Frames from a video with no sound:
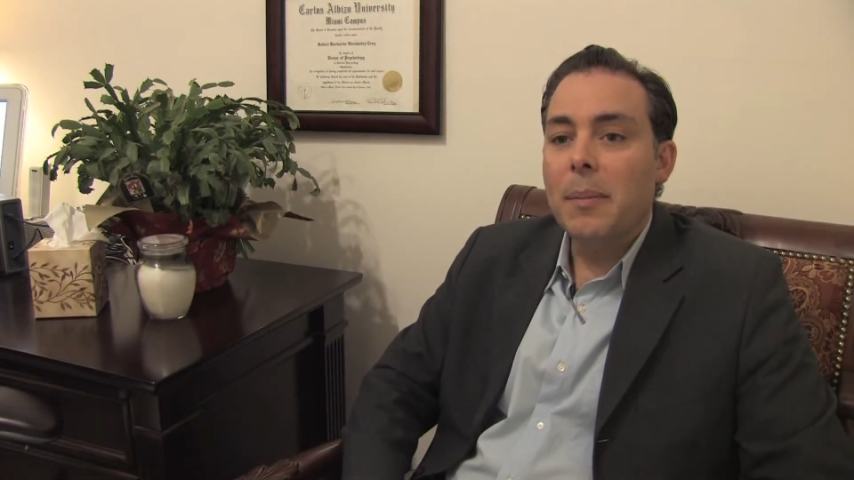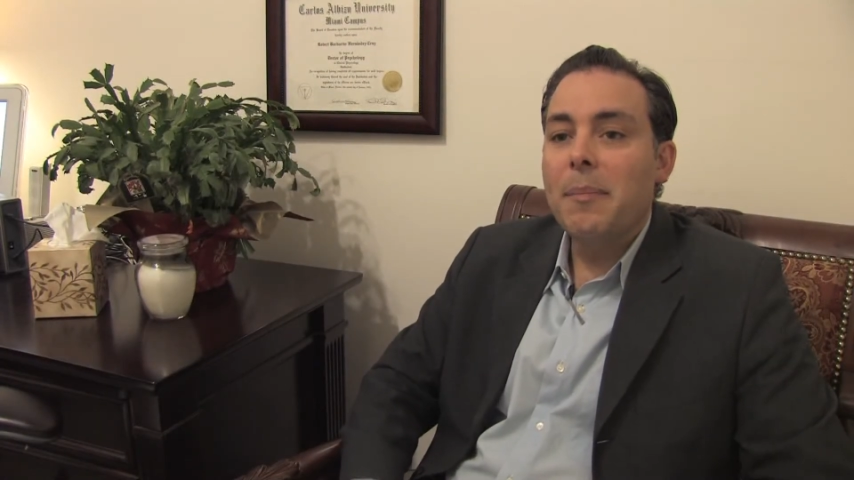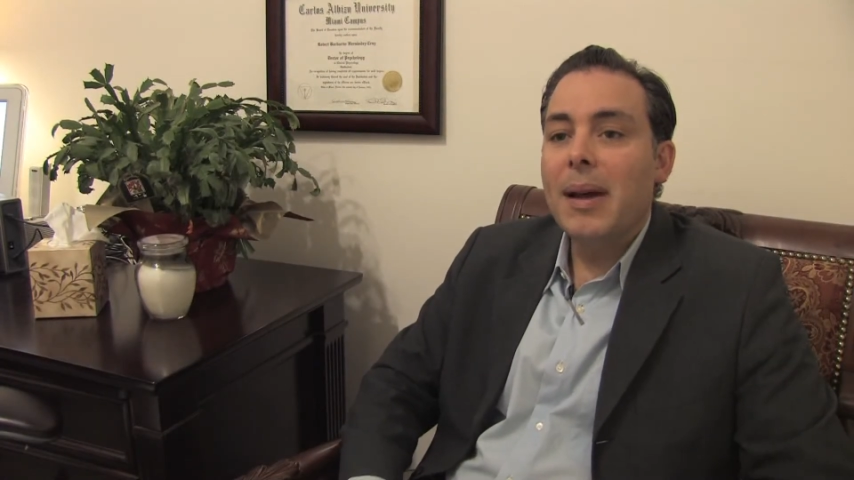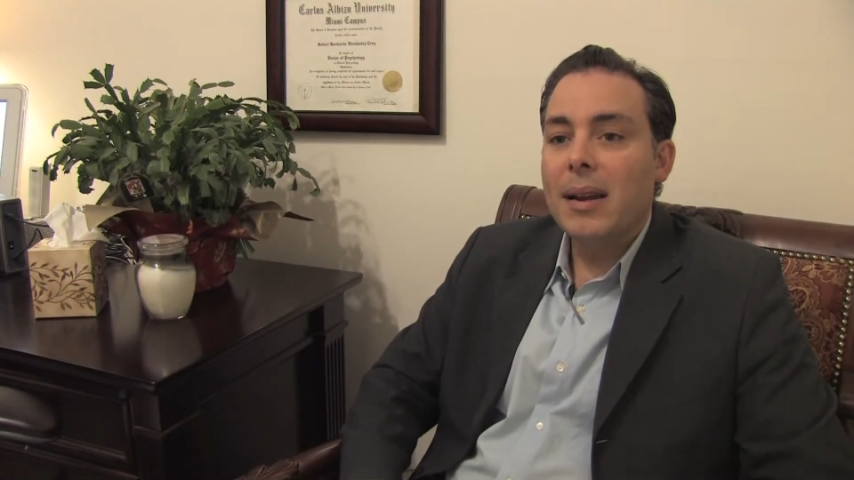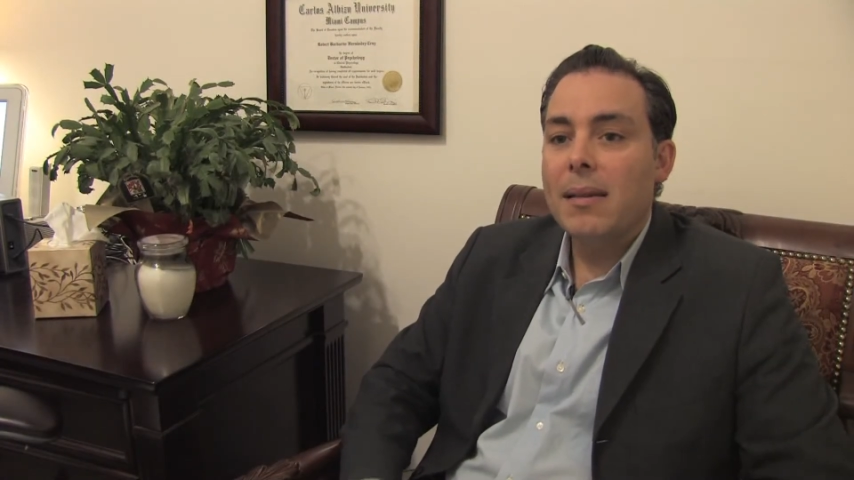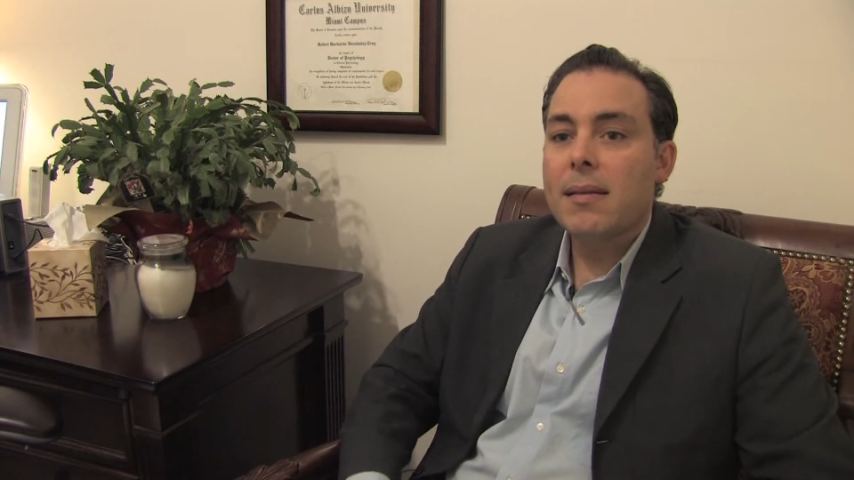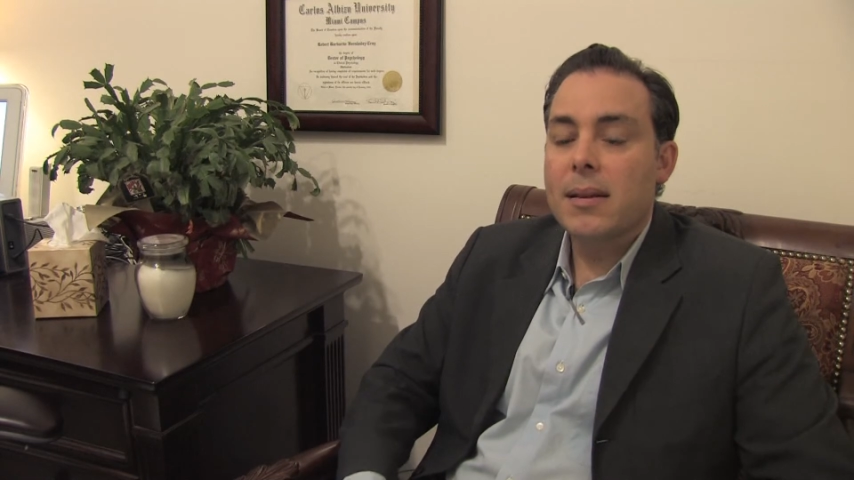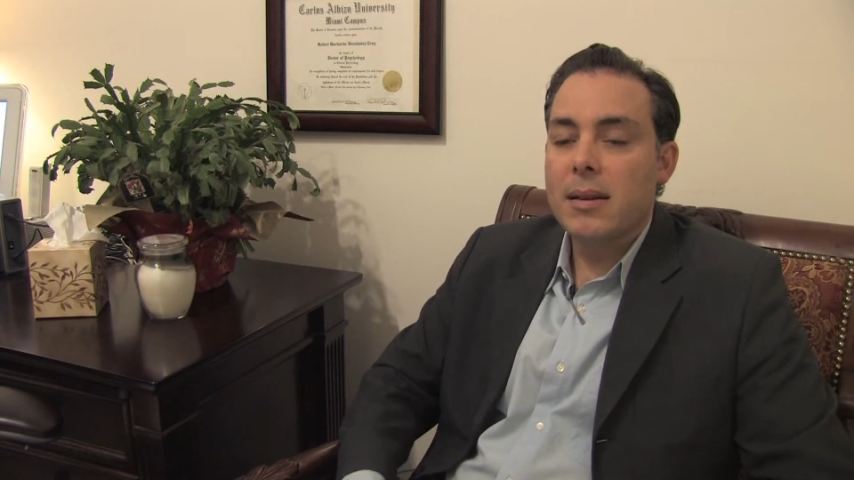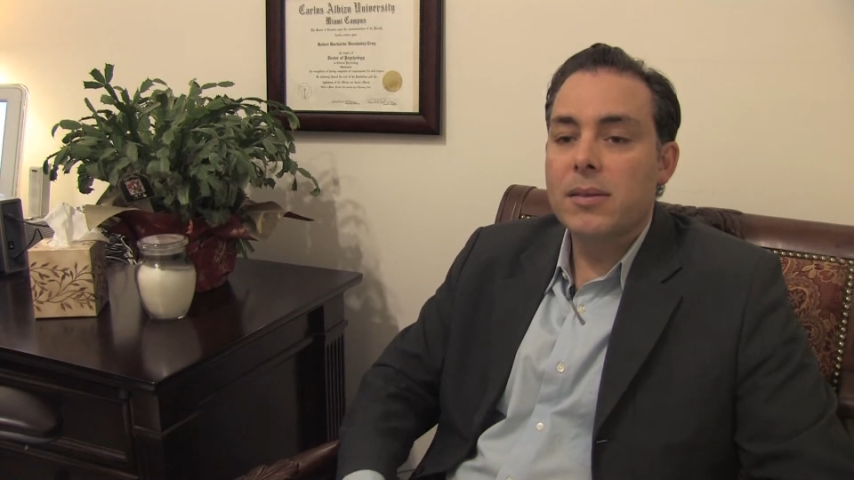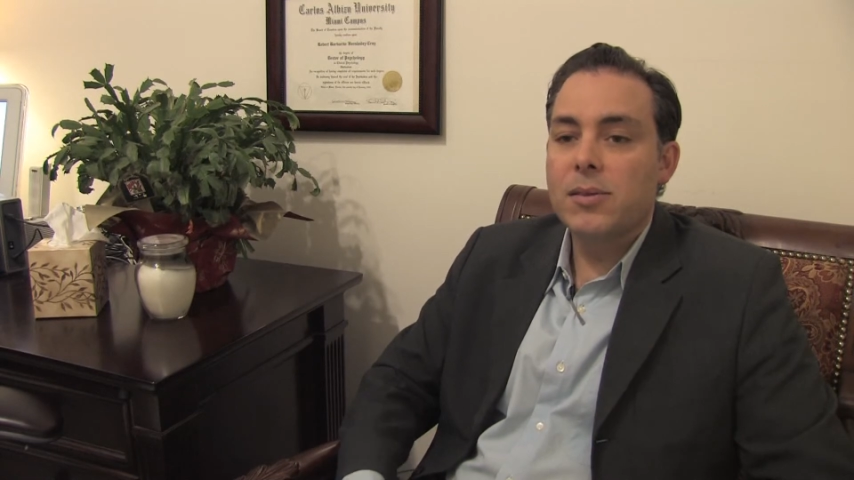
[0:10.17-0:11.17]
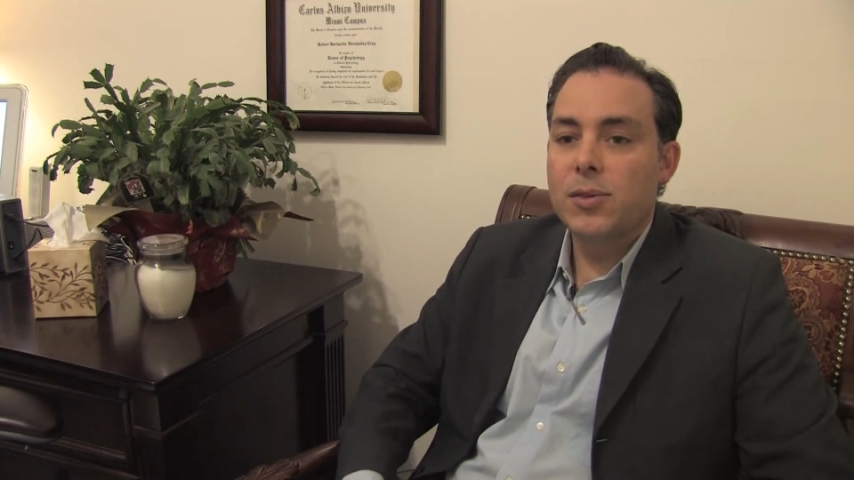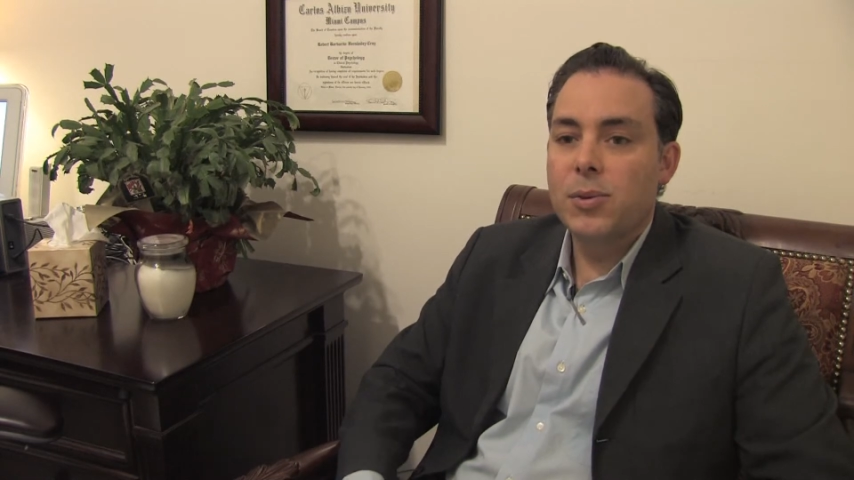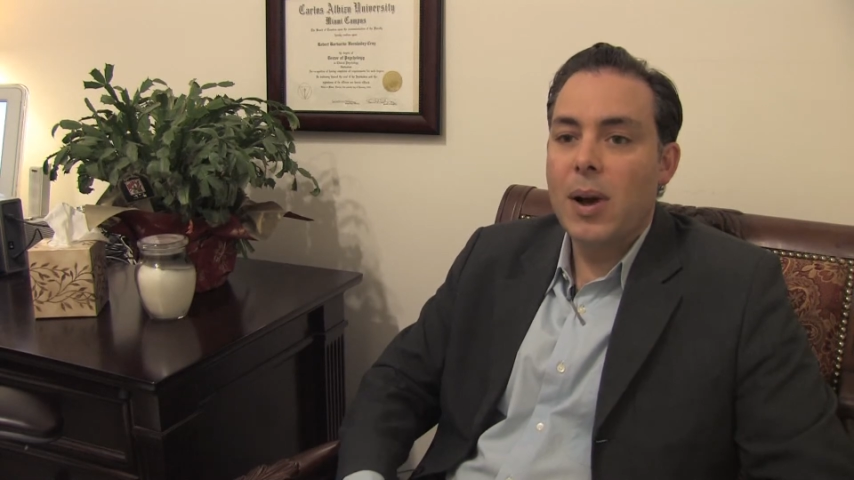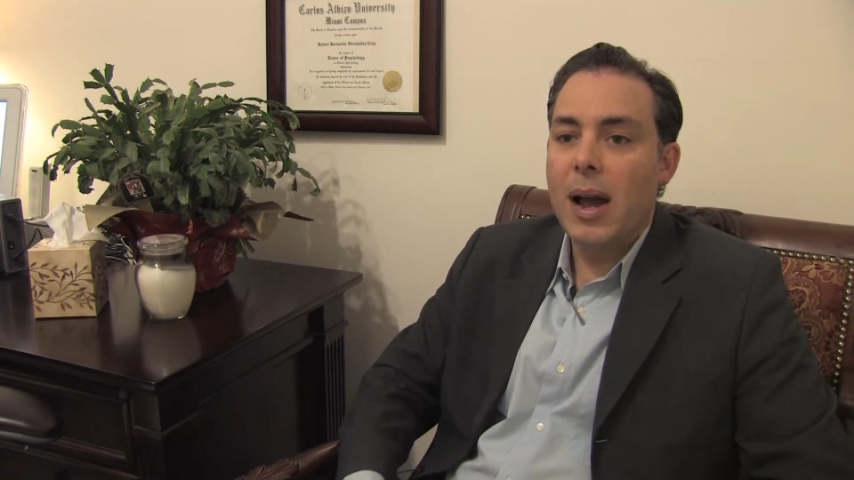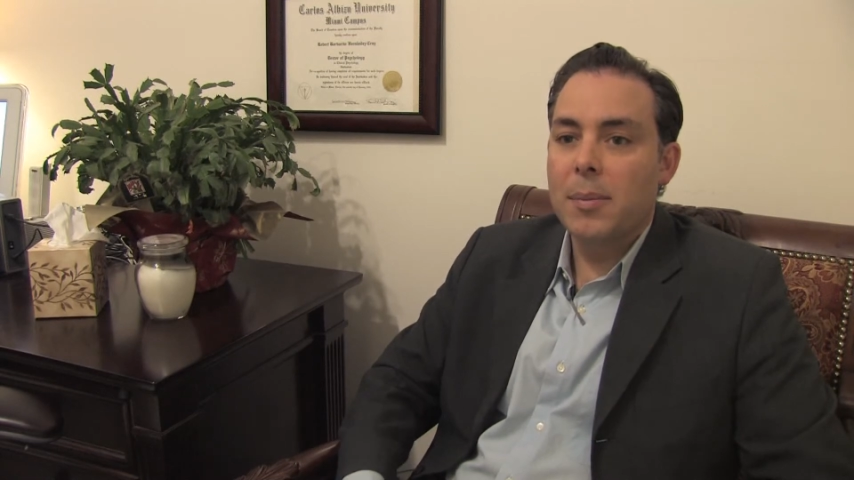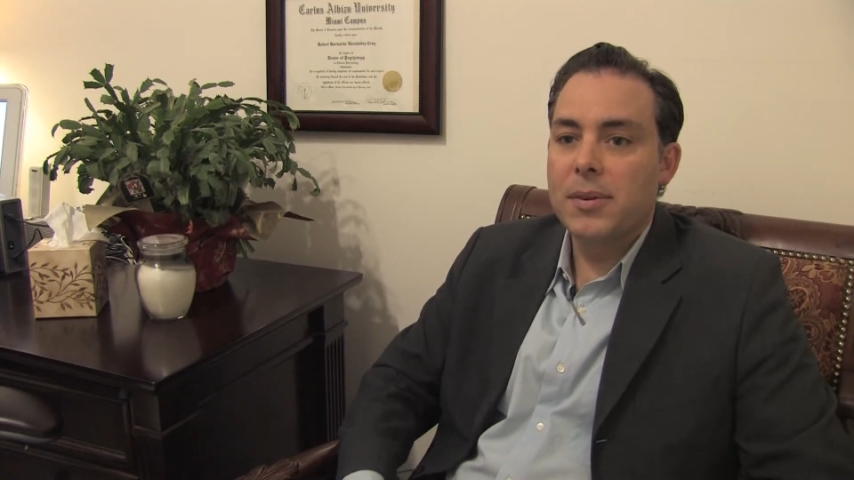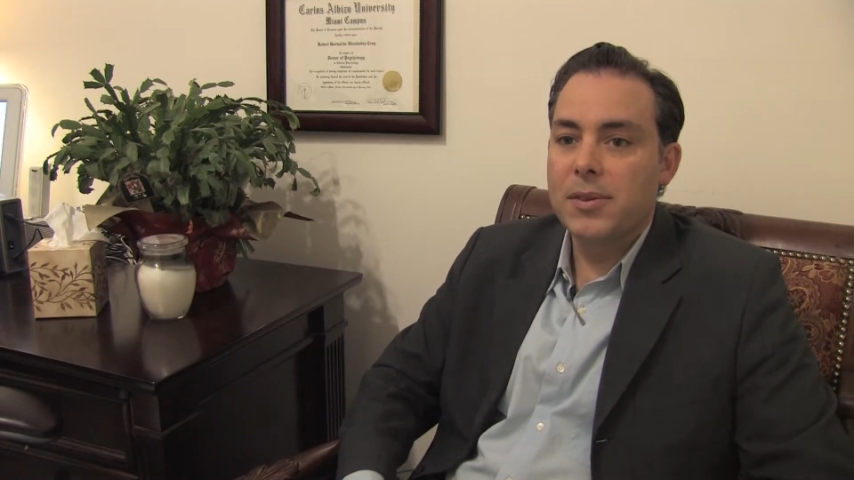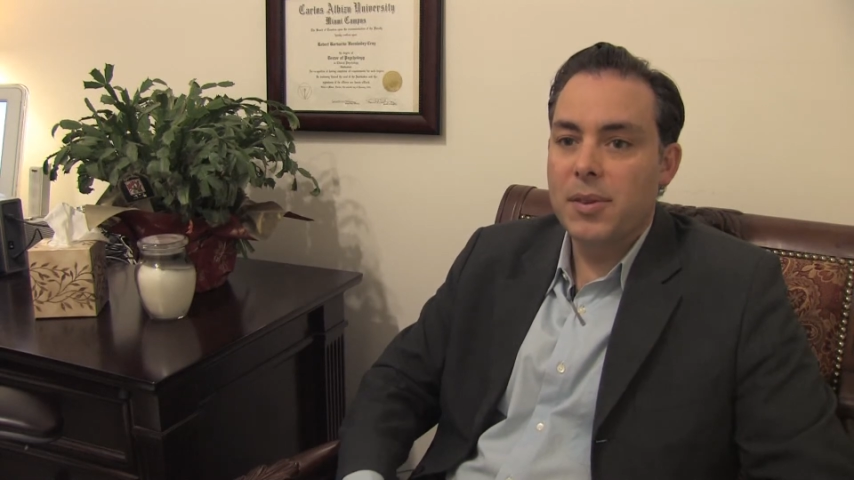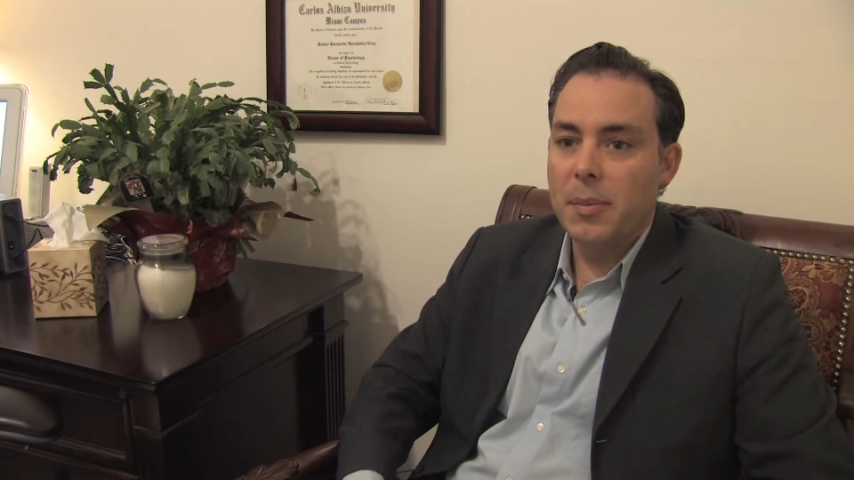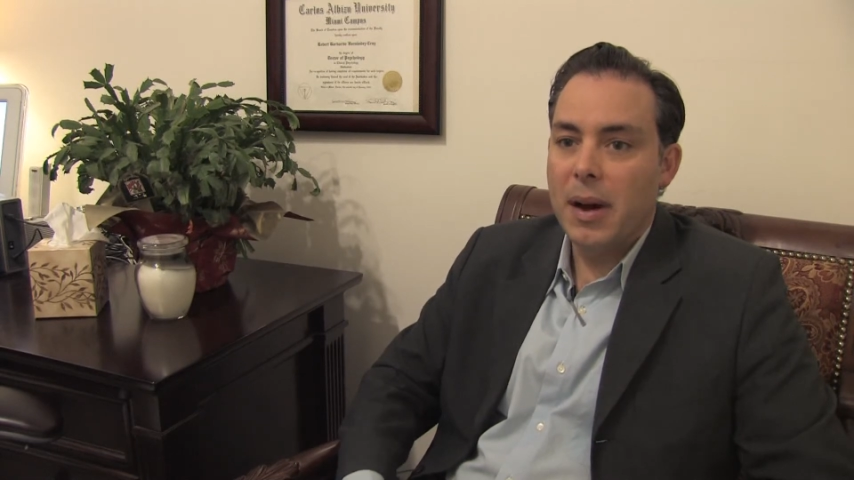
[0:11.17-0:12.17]
many things do happen to
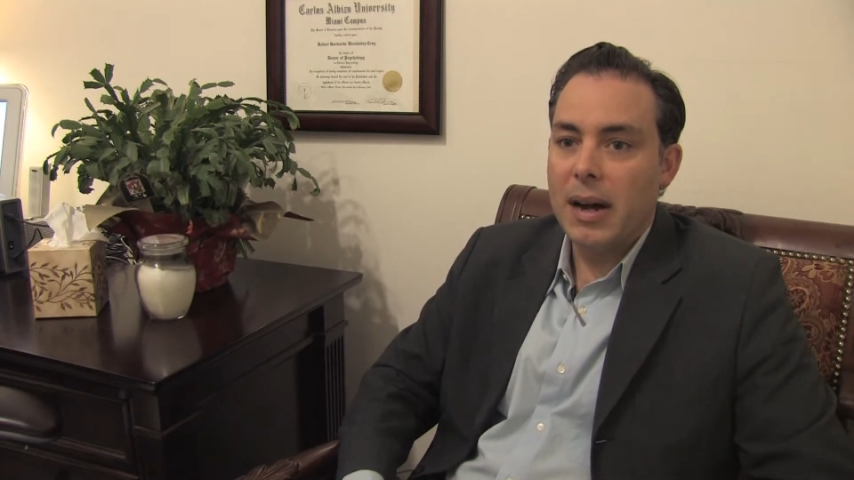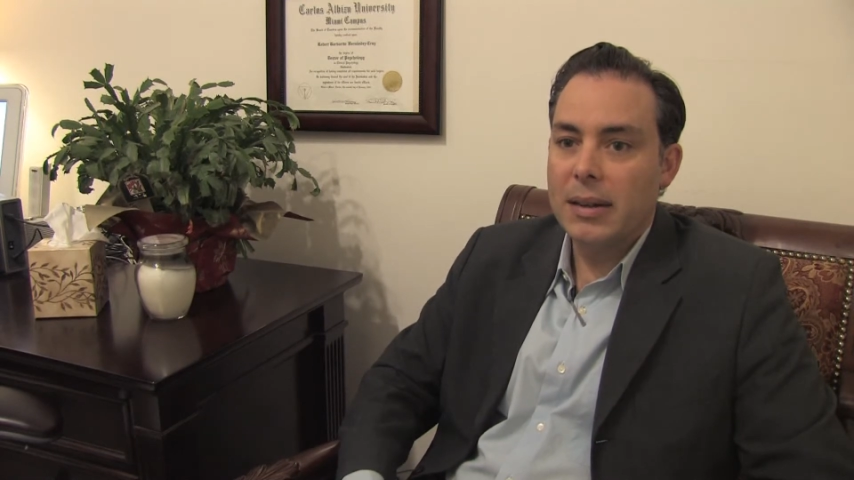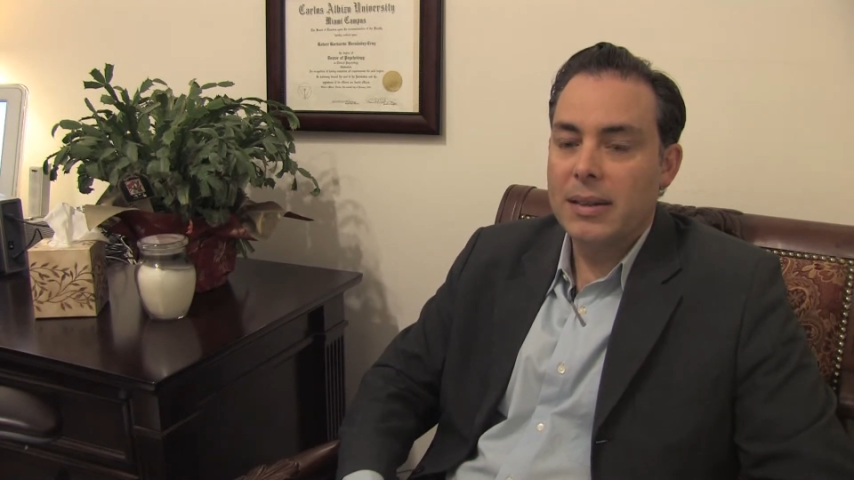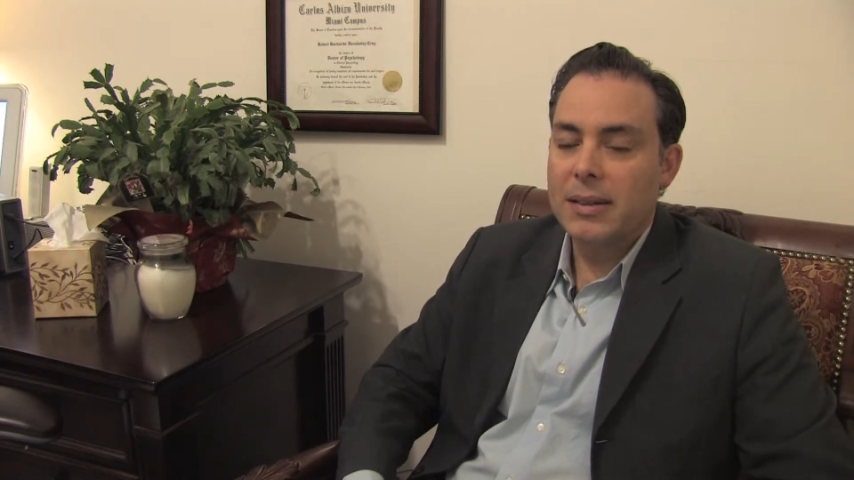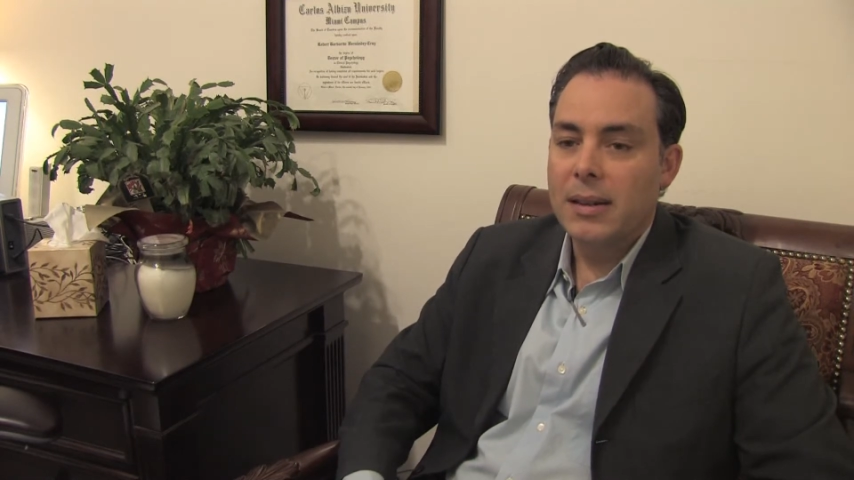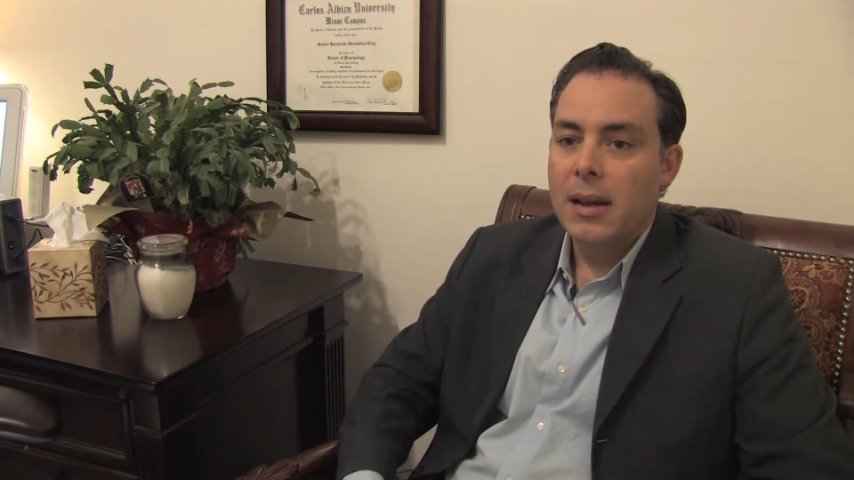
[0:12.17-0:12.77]
the body.